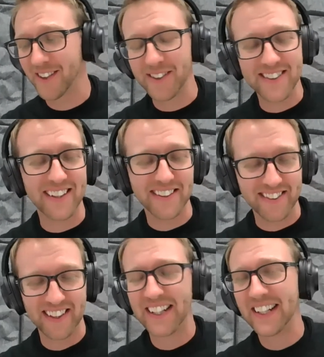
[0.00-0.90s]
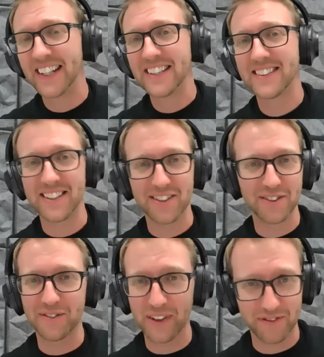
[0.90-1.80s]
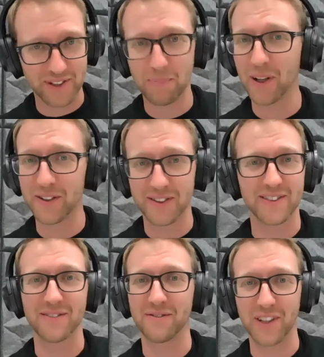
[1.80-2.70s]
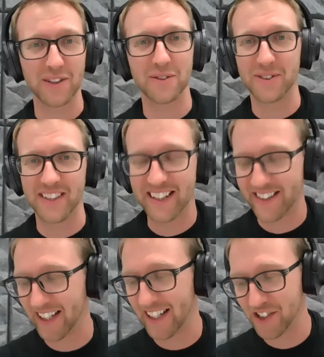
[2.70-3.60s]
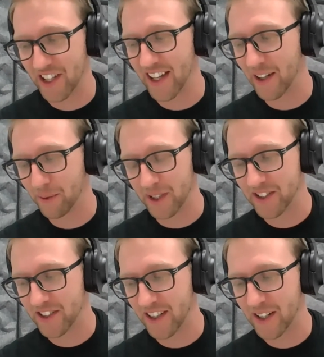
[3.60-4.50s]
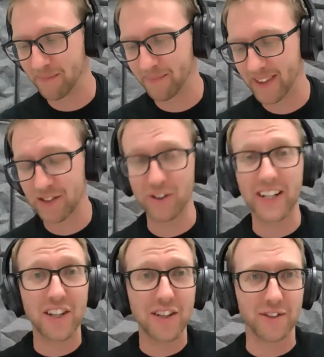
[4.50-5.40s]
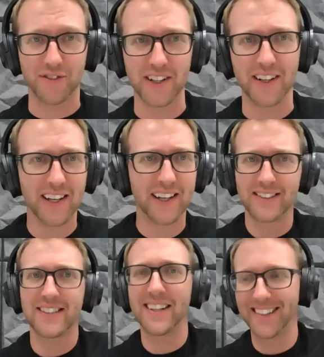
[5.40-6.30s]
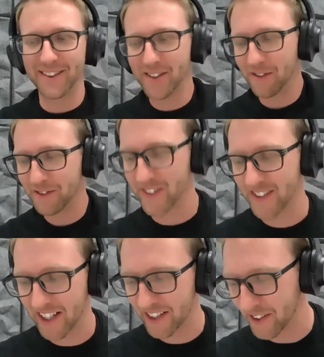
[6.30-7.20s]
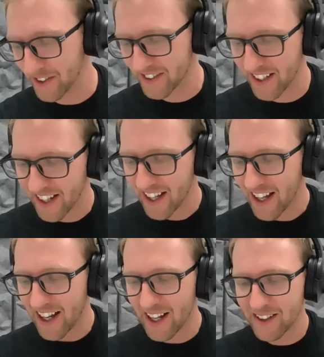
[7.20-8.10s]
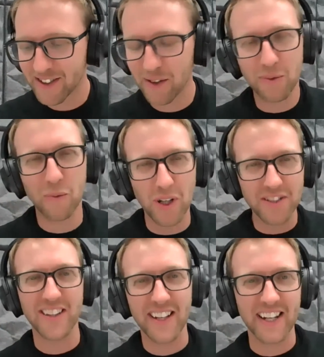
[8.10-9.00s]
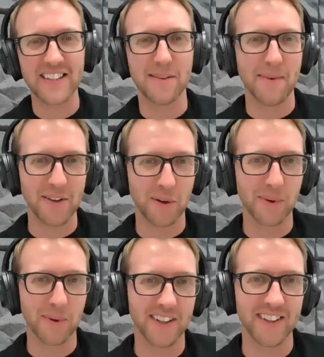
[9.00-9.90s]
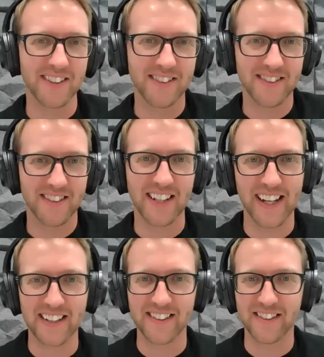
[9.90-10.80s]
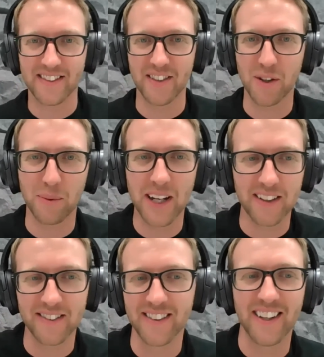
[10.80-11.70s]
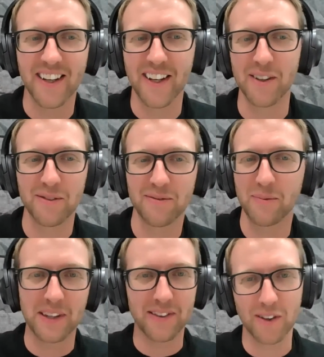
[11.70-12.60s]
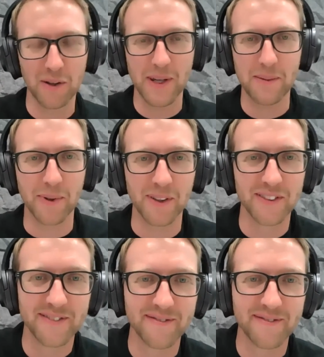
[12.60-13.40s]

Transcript: So it's had 650 plus views in the last year, which is really huge for a tiny little conference like us. So what do you think it is about your work that's connected so well with other people?